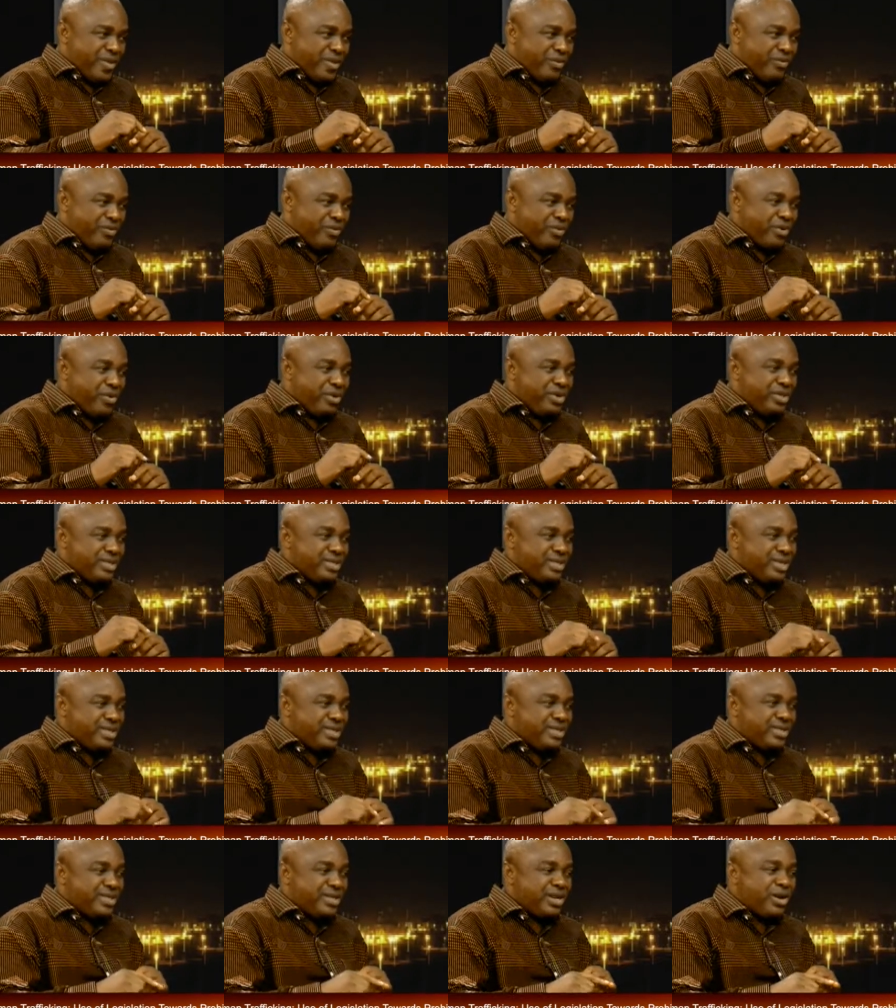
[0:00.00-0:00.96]
For
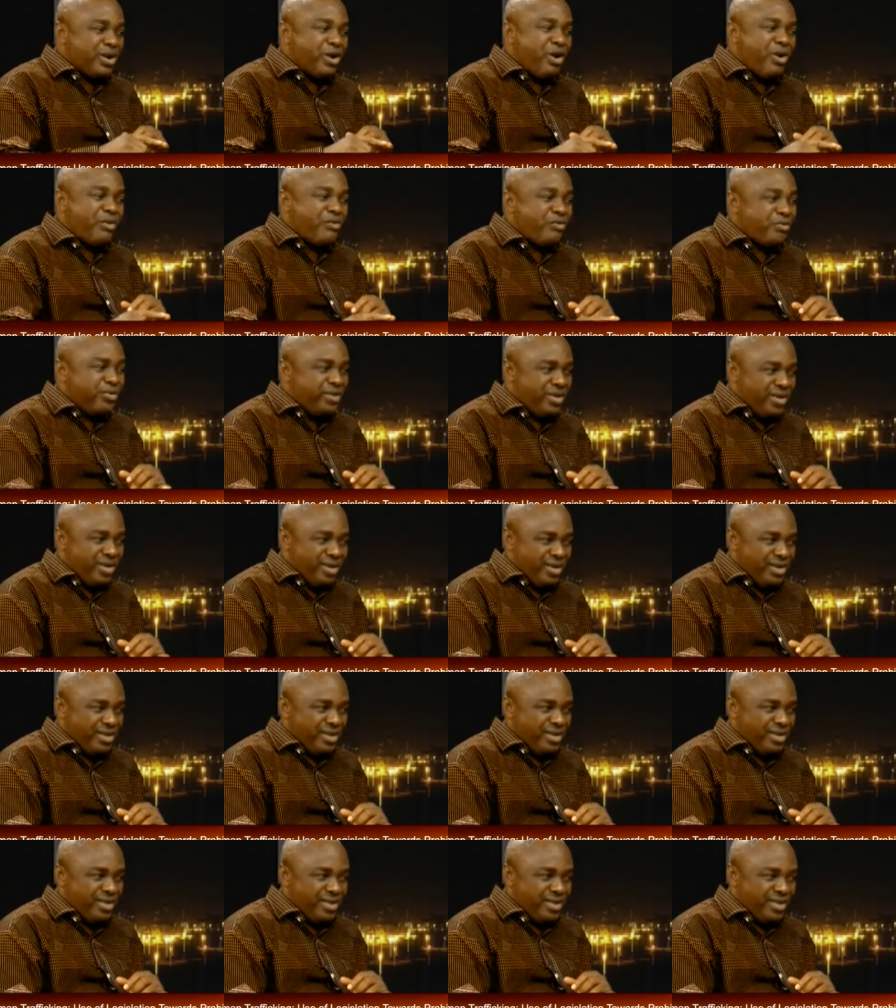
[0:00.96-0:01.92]
instance, the coffee
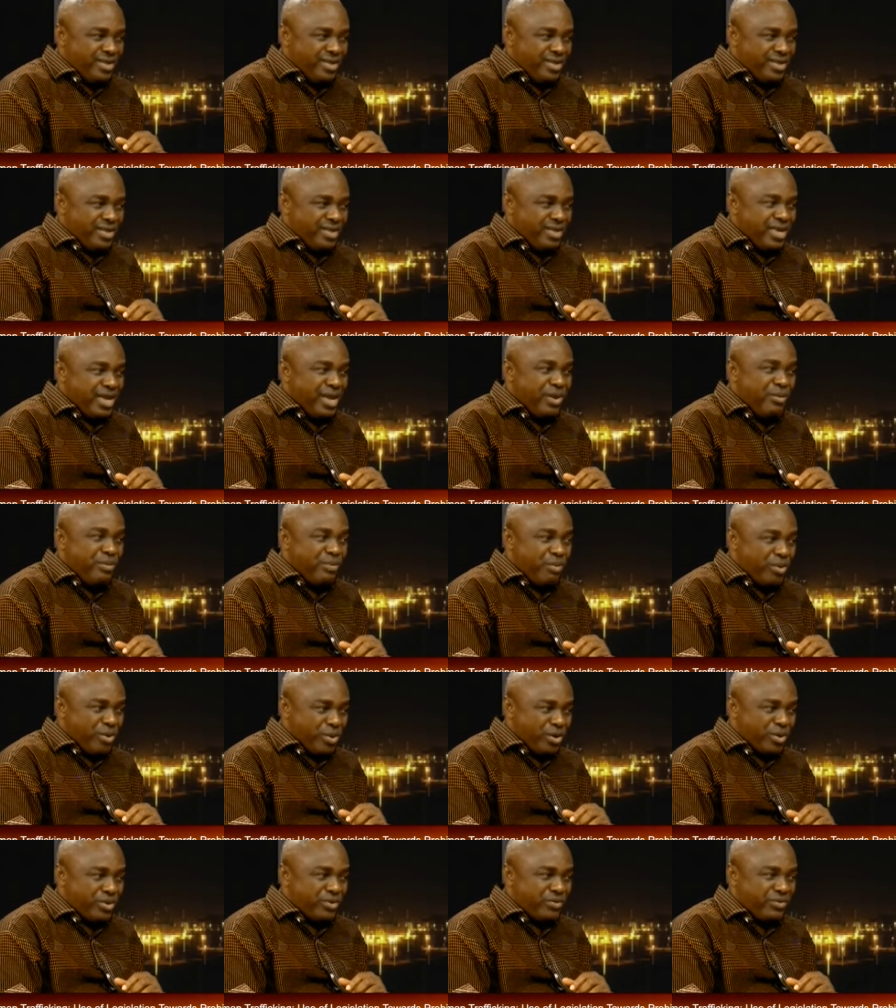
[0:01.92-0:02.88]
they
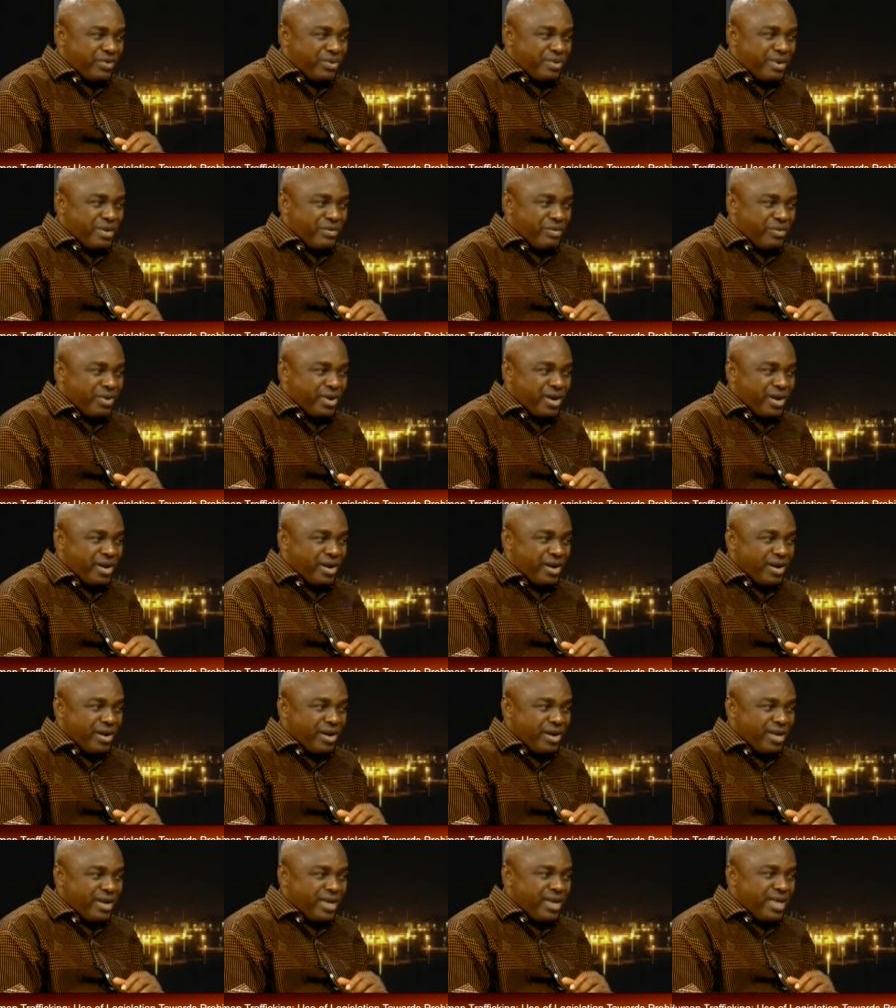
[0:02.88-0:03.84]
import from Africa,
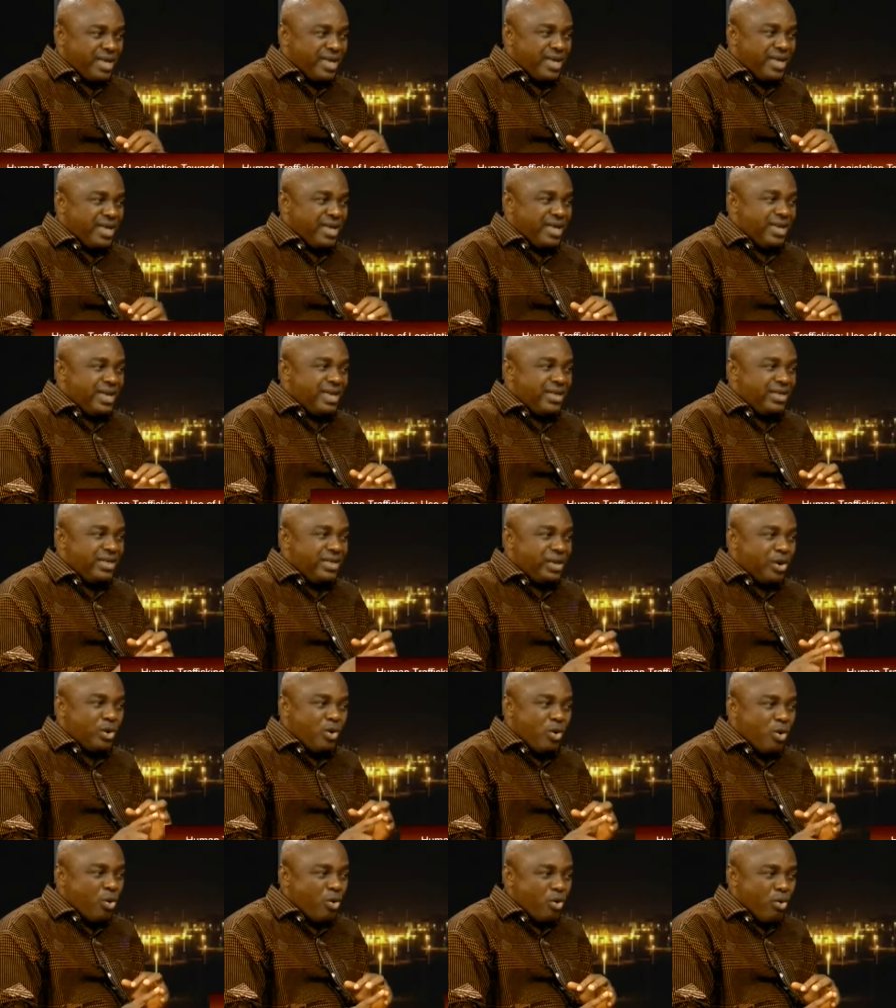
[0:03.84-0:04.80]
the
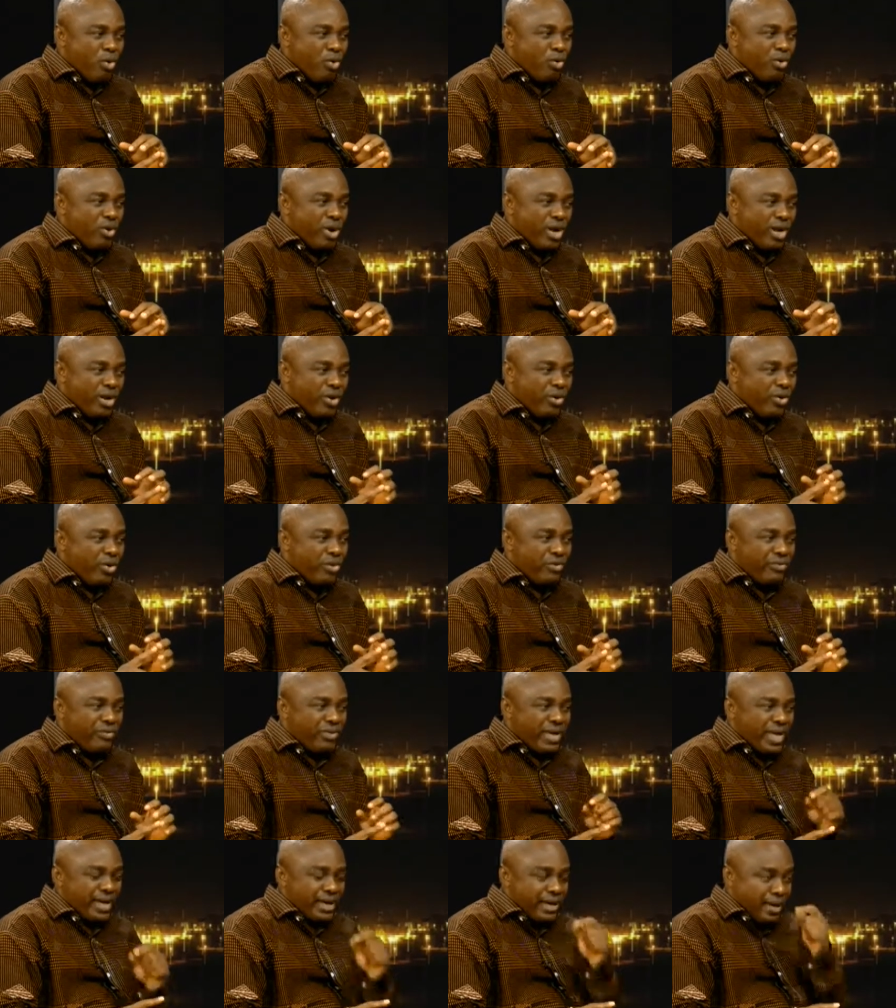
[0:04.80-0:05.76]
cocoa, and all of
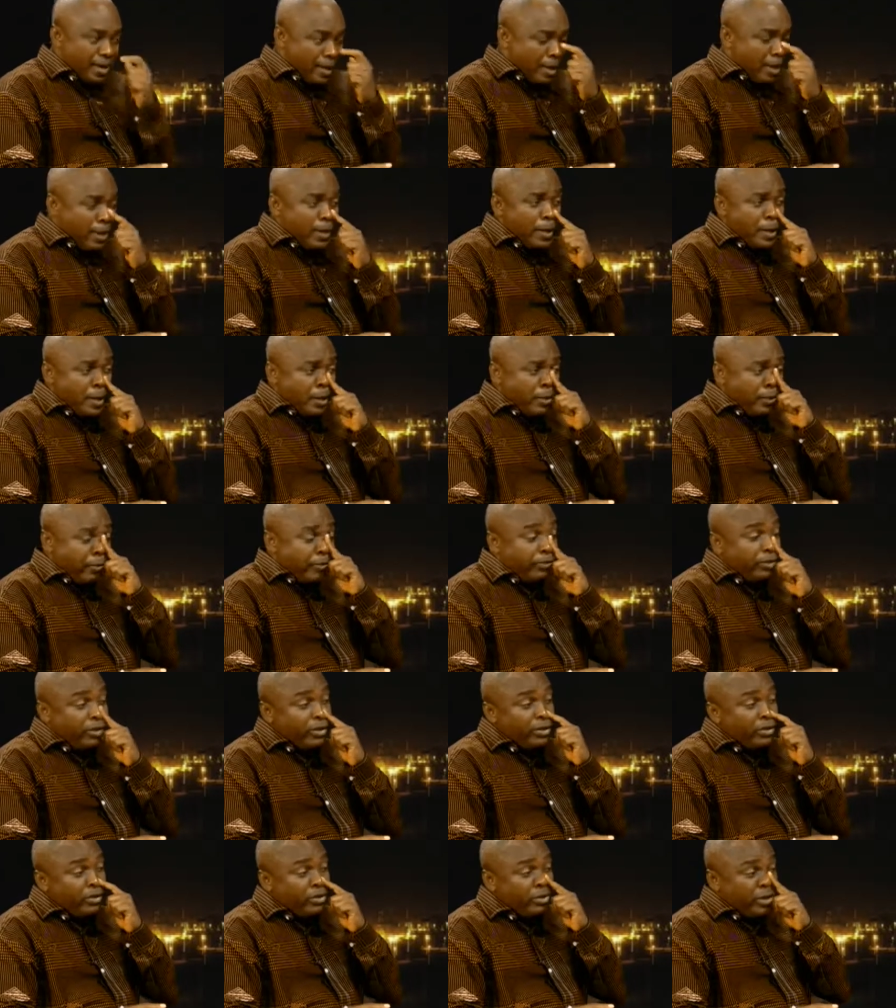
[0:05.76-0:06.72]
that.
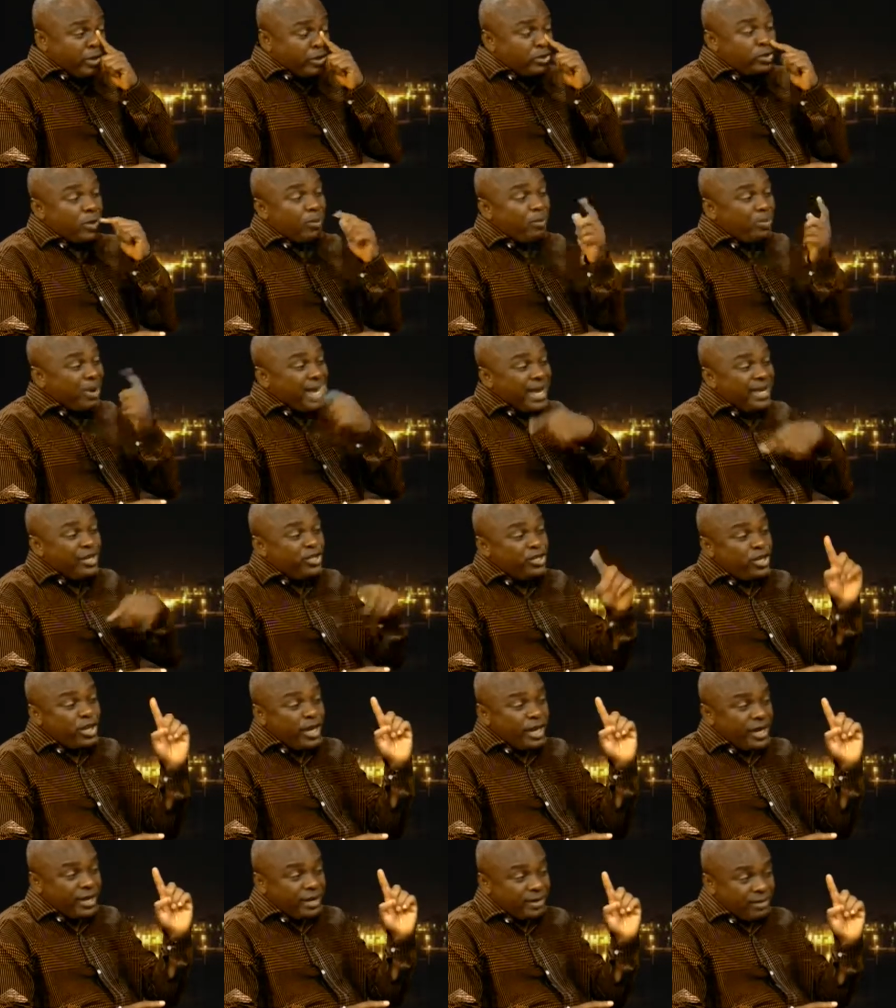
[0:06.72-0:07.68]
The, the supply
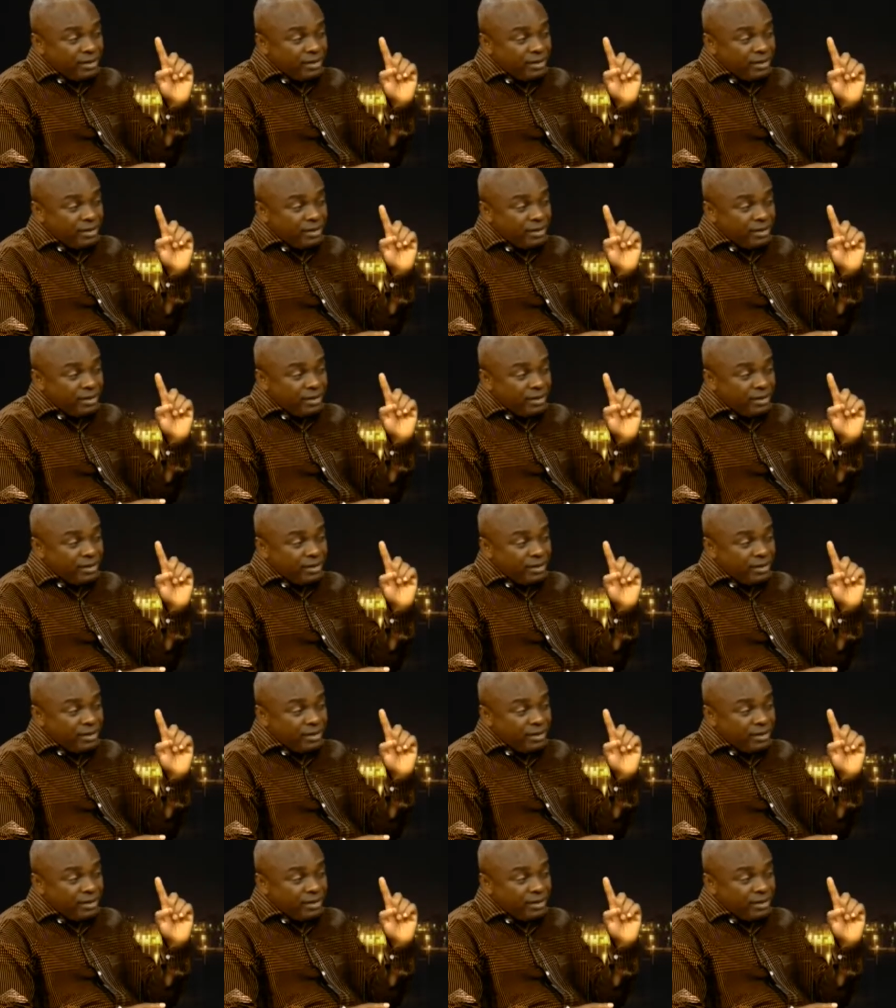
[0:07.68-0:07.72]
chain